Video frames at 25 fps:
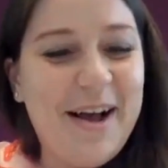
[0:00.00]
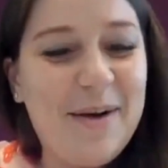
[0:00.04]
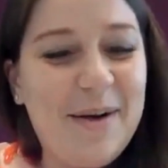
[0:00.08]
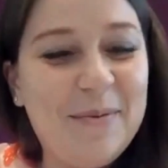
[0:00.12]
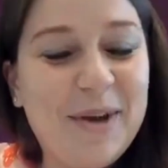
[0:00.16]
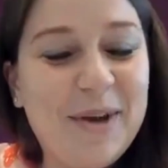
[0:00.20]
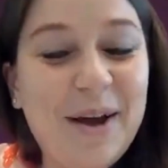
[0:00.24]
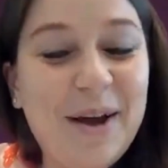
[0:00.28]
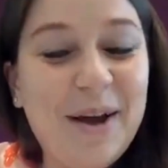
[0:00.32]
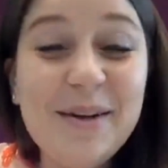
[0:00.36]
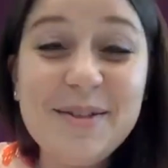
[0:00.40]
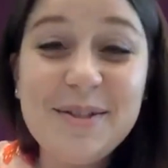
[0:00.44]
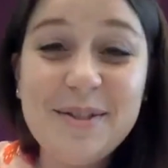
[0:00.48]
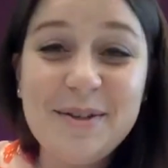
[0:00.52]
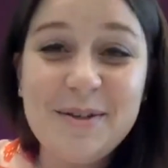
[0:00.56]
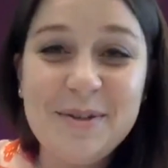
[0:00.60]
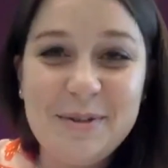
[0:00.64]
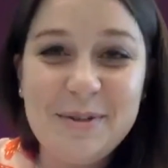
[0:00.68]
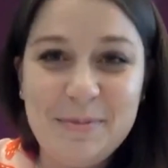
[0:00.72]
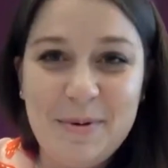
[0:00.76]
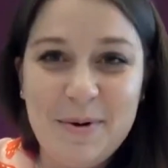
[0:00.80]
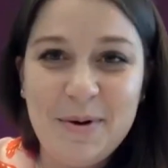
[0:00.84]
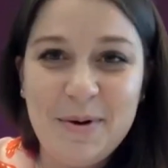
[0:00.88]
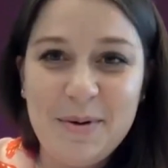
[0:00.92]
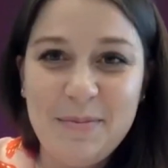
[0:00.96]
We also
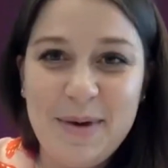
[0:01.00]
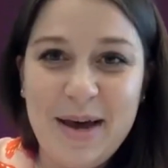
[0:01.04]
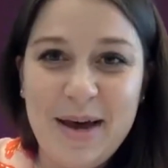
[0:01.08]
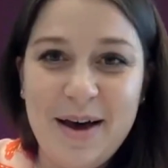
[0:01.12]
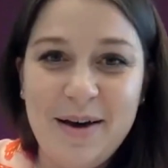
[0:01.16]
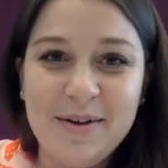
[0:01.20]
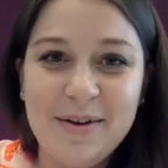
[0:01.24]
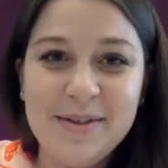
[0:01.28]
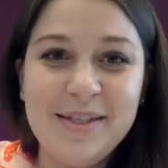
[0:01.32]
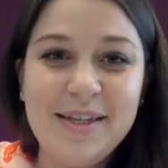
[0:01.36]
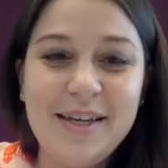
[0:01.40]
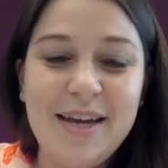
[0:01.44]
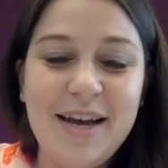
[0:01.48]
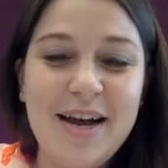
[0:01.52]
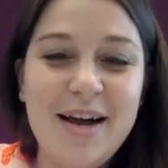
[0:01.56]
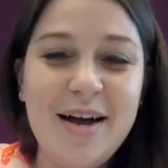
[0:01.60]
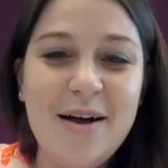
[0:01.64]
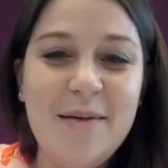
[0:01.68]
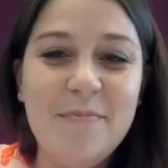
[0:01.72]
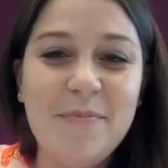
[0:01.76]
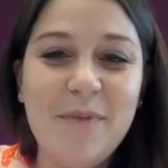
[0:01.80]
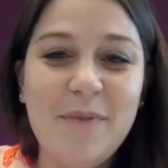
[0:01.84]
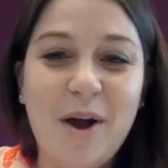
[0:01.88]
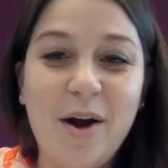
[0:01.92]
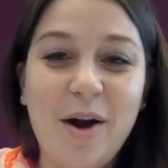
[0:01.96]
spoke about
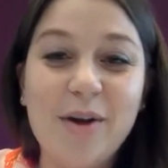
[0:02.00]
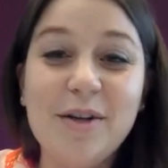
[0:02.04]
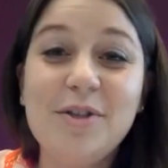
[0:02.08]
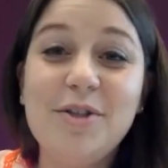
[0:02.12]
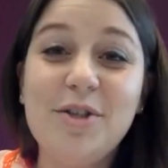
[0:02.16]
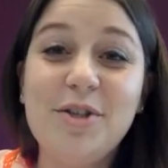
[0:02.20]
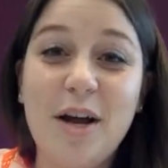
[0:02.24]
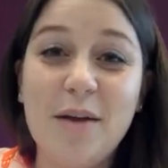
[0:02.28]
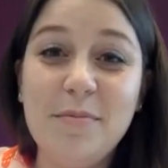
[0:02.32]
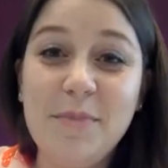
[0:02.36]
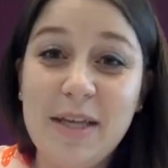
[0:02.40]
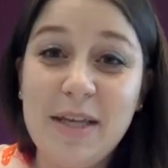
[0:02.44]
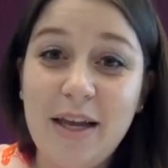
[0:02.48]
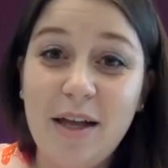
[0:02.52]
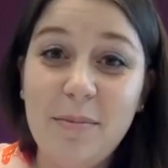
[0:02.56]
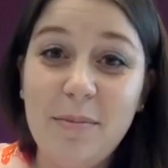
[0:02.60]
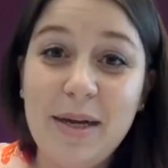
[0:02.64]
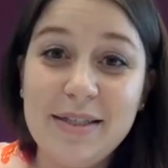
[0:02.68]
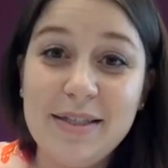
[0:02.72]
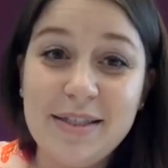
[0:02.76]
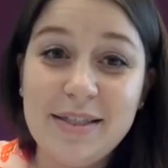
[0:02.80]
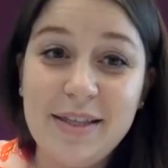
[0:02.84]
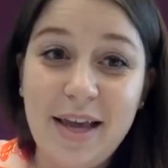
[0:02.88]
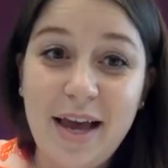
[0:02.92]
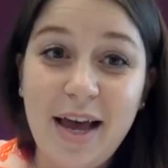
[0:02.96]
artist Jean-Michel
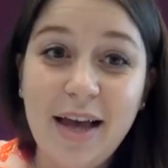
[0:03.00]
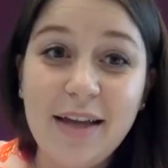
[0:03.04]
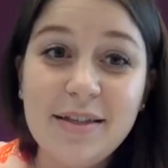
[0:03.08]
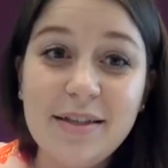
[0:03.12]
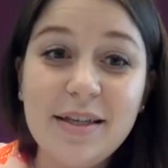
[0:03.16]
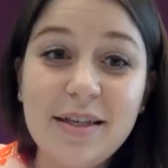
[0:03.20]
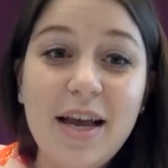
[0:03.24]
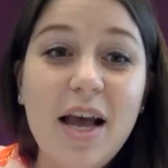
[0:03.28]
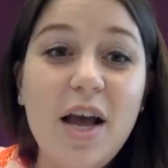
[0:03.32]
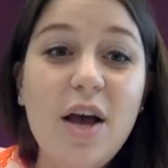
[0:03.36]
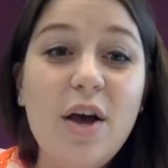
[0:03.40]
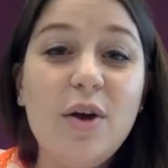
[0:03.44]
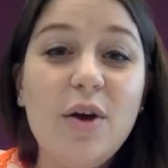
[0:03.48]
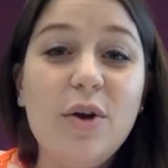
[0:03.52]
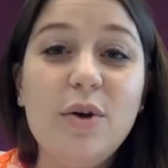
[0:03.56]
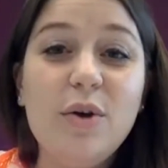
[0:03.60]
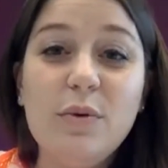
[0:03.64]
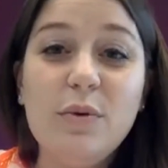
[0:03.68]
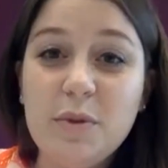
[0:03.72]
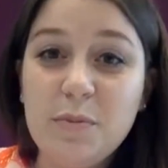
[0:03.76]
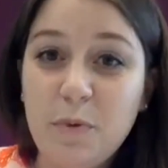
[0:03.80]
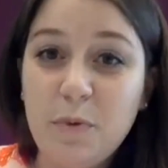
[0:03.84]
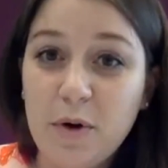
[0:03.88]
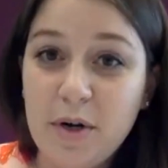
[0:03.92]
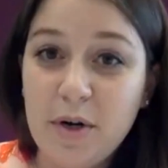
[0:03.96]
Basquiat, who
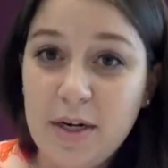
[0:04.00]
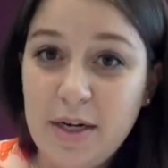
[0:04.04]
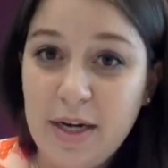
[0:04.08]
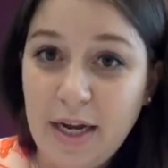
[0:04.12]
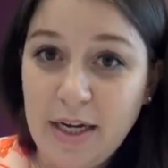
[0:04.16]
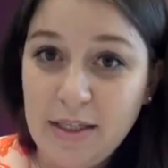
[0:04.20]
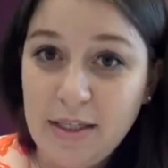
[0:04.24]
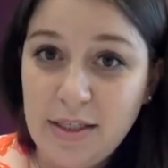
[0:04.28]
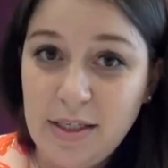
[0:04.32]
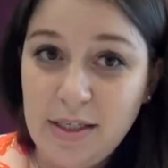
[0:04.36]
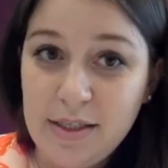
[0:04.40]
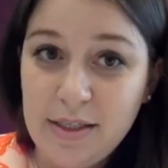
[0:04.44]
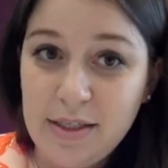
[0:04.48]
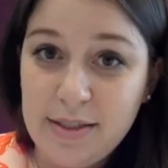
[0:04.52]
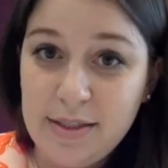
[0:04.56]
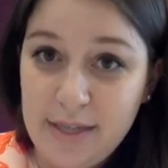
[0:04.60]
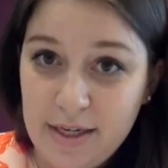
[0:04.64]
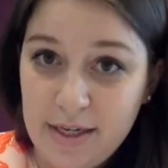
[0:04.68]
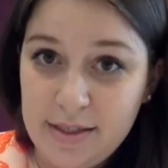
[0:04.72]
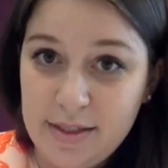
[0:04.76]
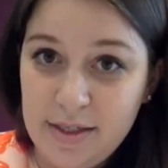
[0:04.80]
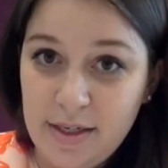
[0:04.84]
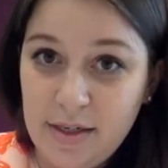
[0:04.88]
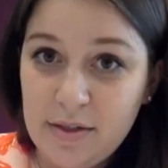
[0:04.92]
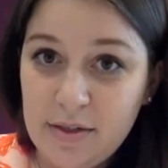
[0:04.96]
was born in
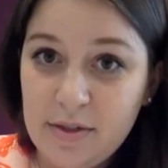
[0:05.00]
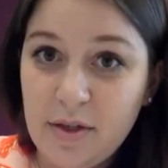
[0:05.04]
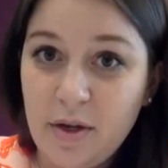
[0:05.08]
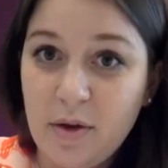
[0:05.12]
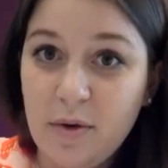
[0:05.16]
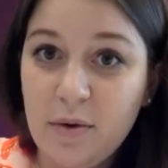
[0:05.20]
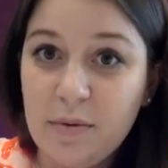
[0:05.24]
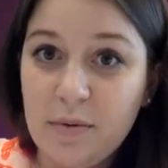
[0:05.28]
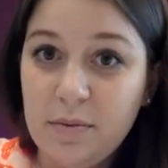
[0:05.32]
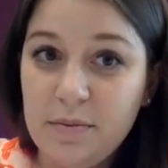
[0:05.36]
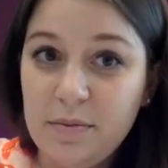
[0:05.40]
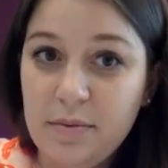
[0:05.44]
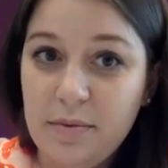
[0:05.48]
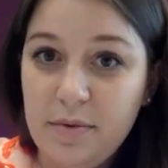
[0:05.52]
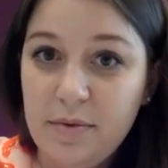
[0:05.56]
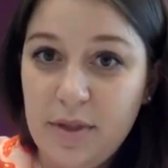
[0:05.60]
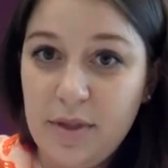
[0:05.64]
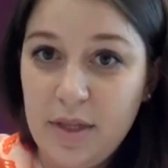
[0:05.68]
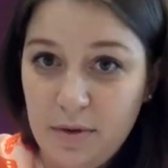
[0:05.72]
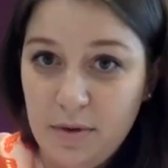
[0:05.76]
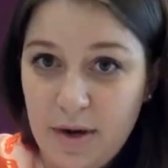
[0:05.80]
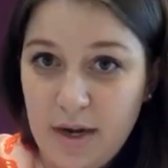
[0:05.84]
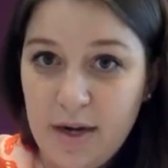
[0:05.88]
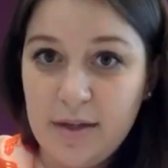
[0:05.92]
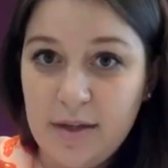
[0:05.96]
1960. So
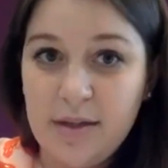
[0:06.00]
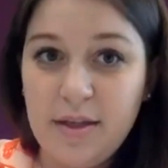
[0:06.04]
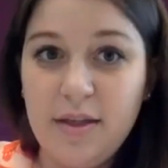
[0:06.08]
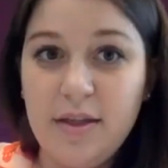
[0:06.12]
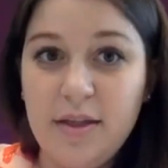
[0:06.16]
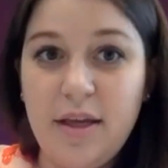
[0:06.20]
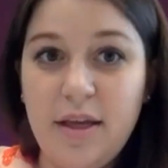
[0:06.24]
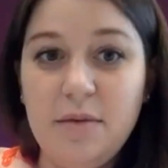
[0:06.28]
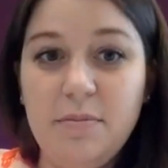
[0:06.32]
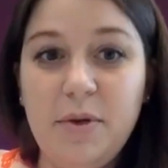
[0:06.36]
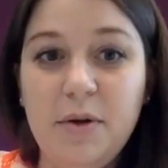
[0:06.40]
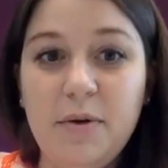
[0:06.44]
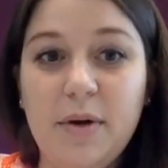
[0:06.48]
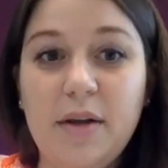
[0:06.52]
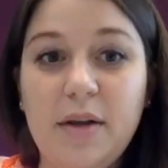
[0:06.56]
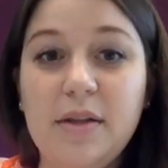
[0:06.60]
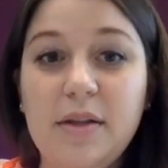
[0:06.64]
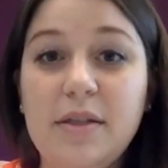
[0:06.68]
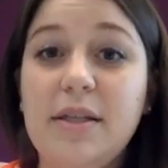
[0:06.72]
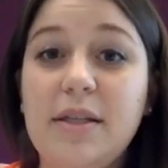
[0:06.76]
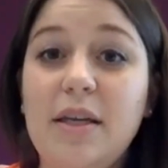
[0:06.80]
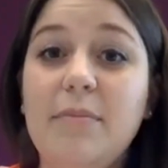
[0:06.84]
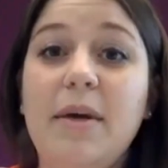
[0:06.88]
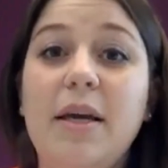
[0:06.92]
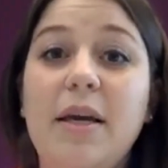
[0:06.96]
theoretically, they'd be around the
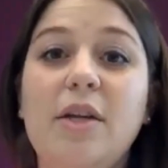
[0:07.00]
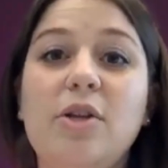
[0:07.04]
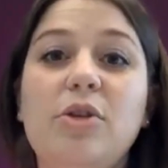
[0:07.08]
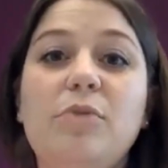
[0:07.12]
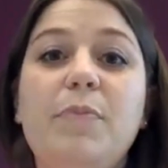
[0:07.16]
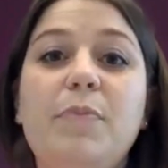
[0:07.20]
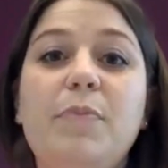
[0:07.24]
same age,